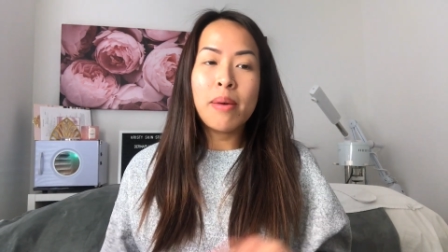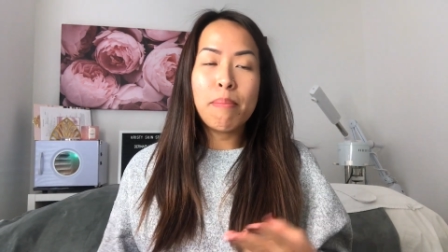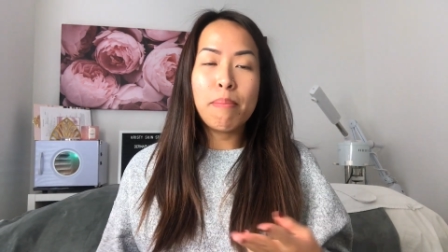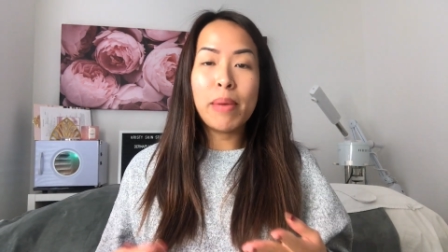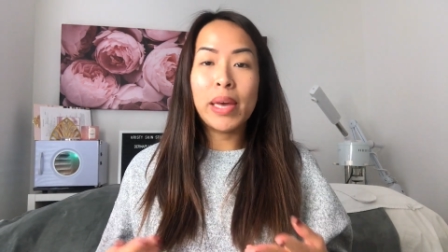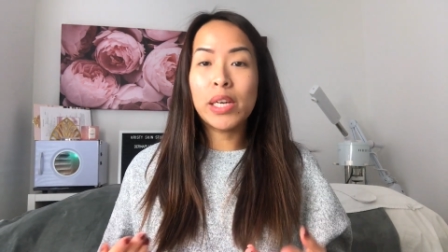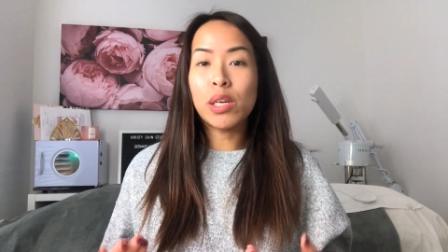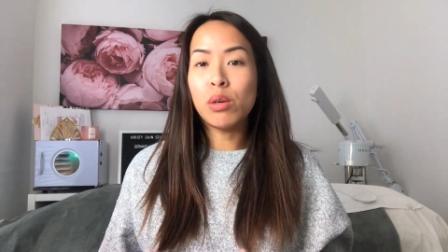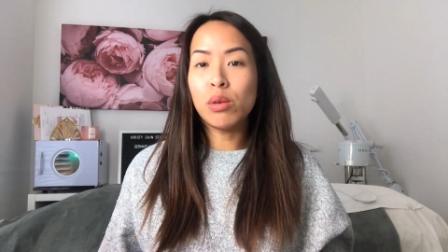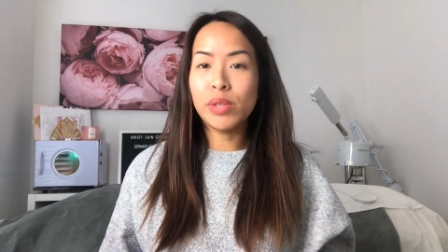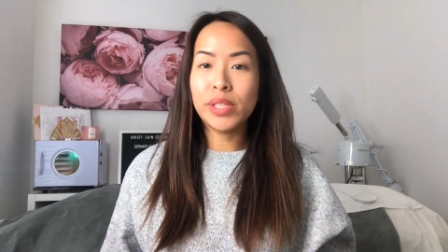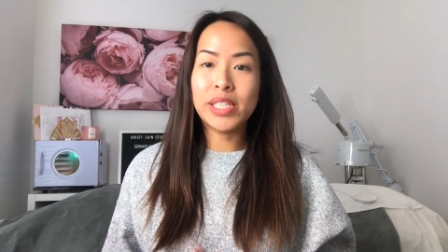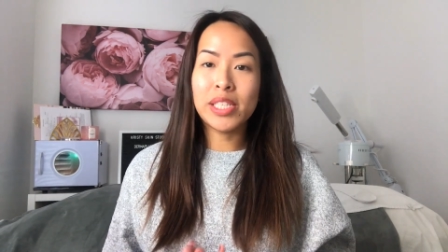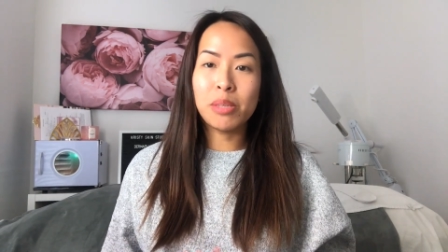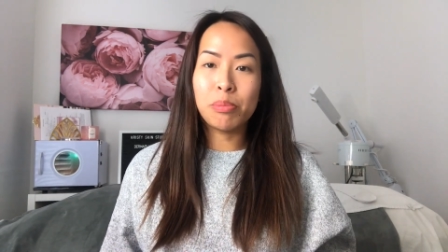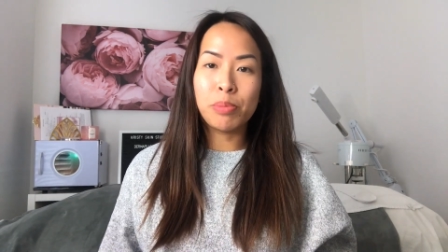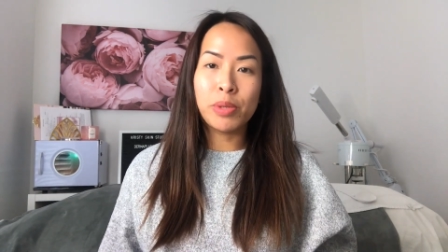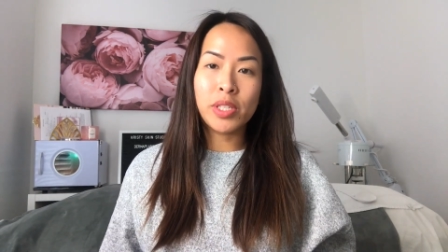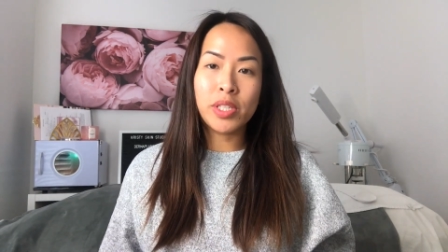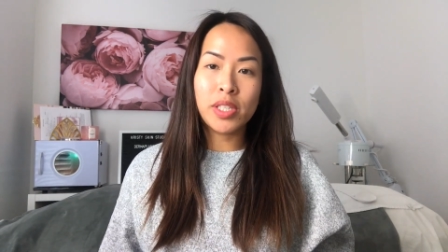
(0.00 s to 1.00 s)
make
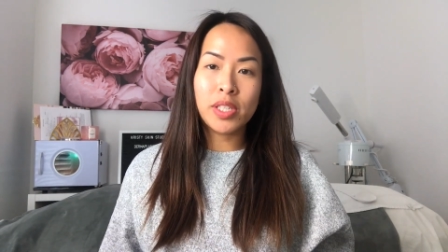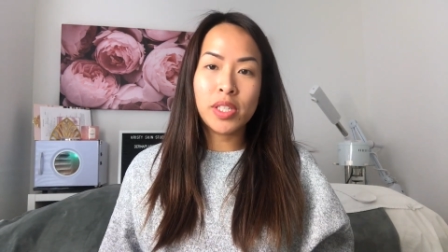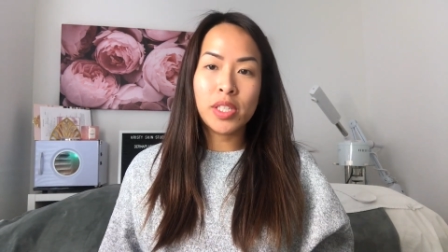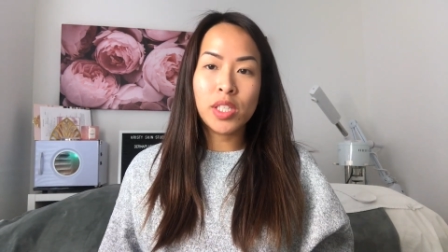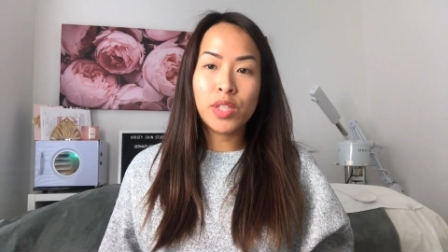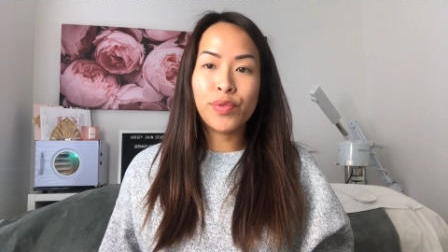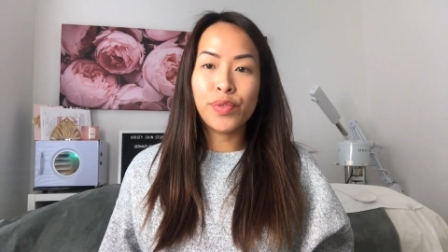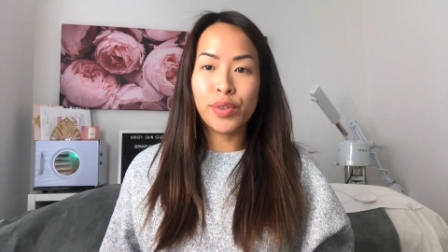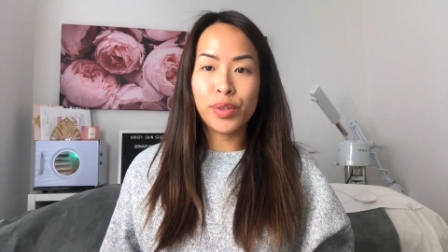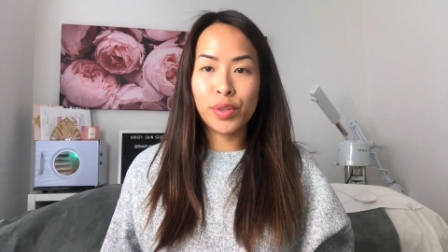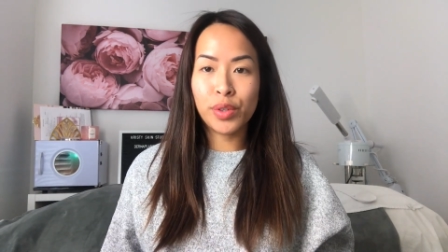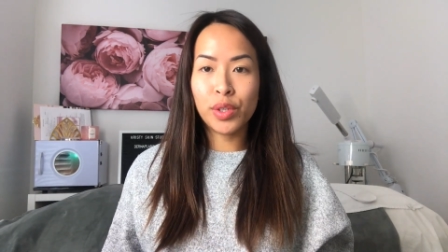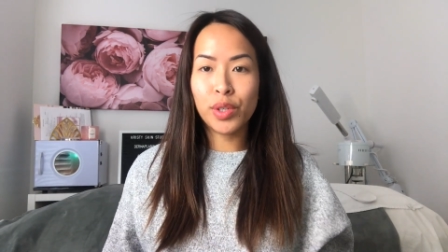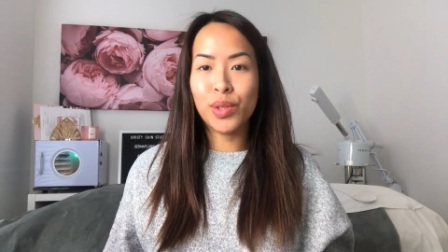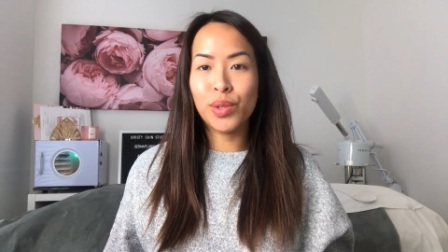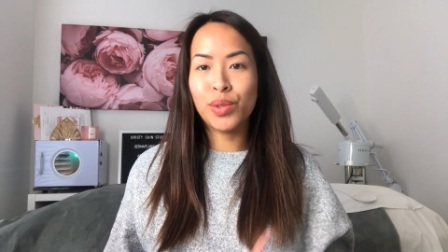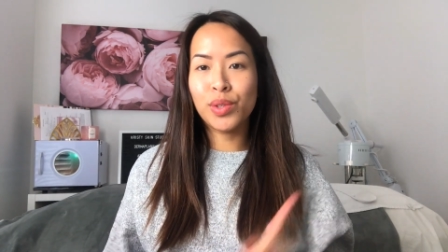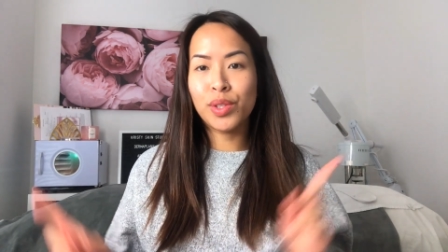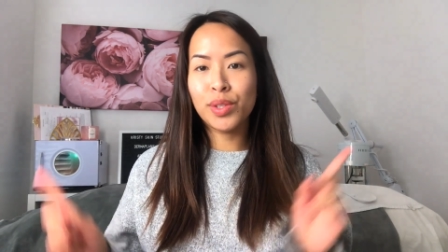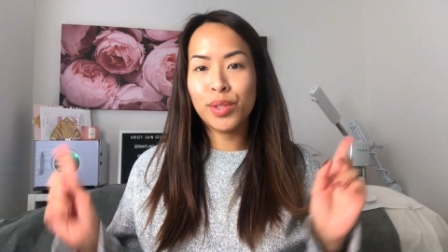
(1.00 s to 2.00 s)
wholesale purchases for
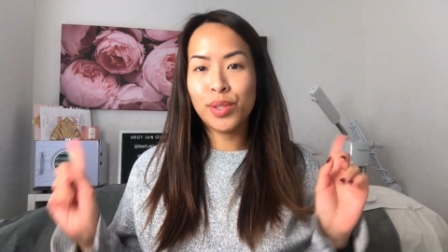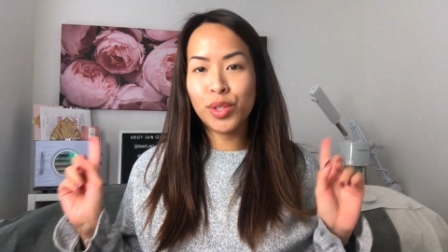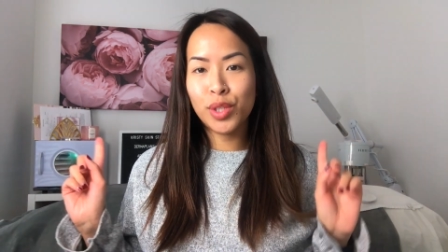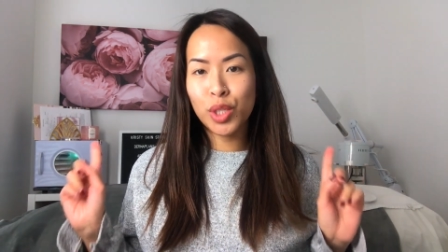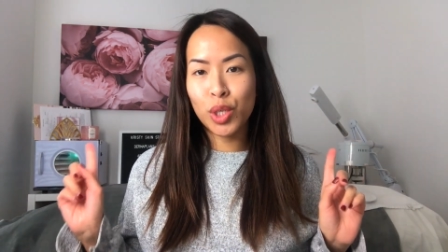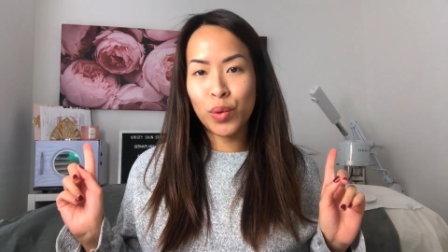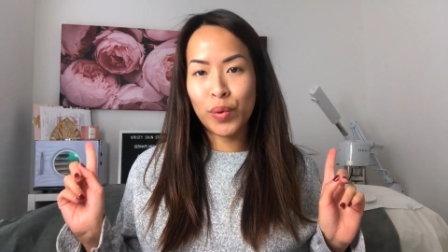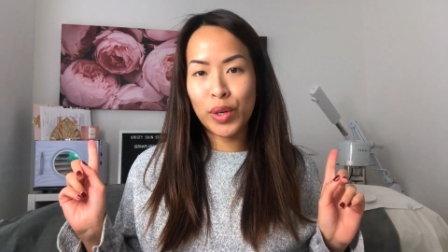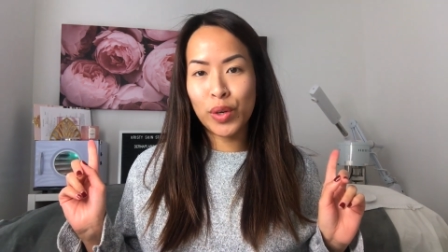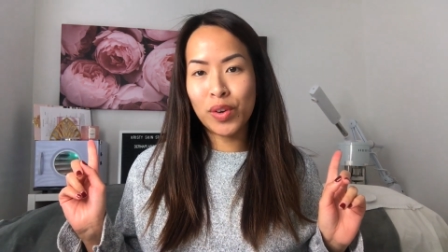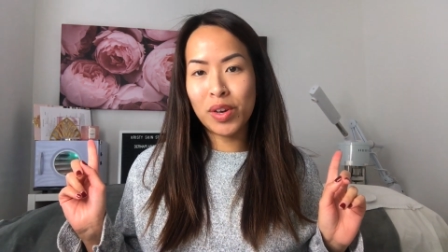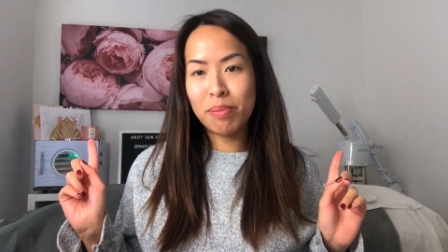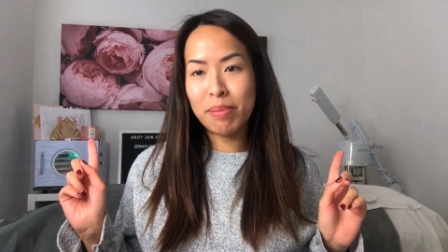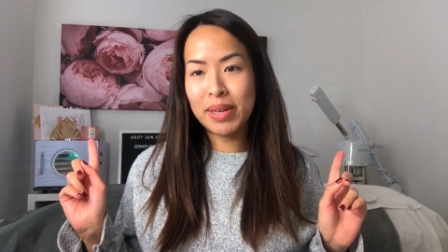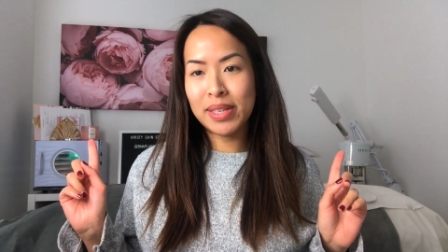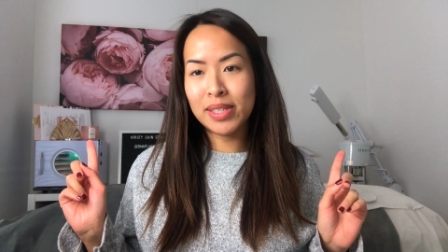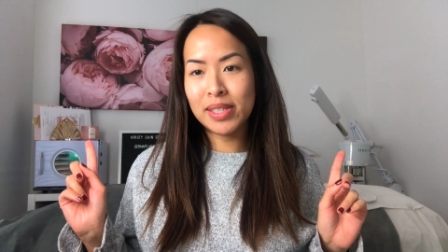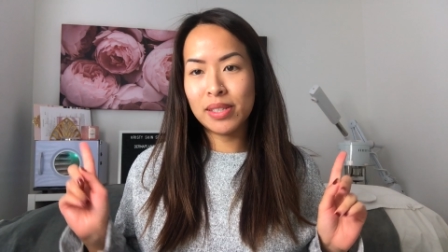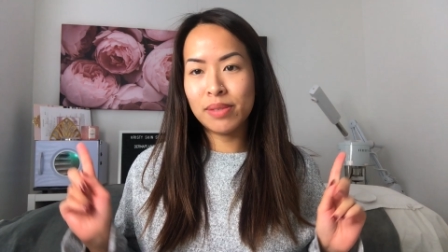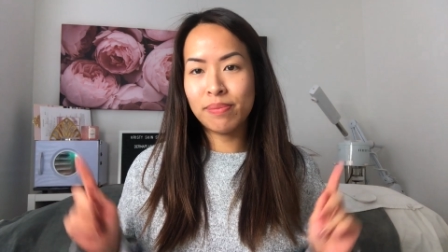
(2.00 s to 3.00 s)
those two
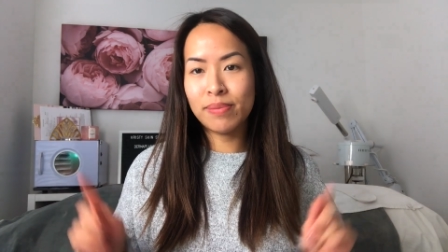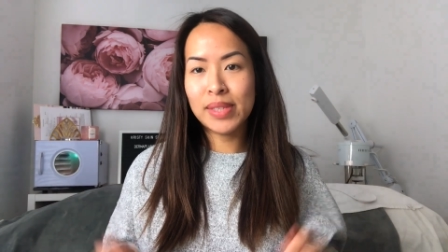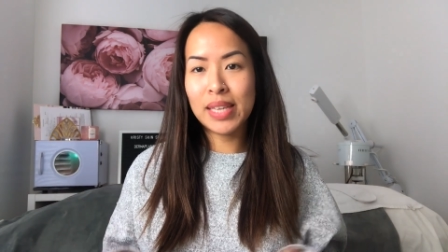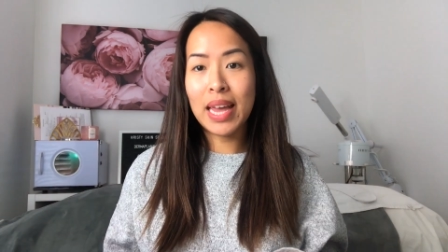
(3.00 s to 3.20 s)
equipment.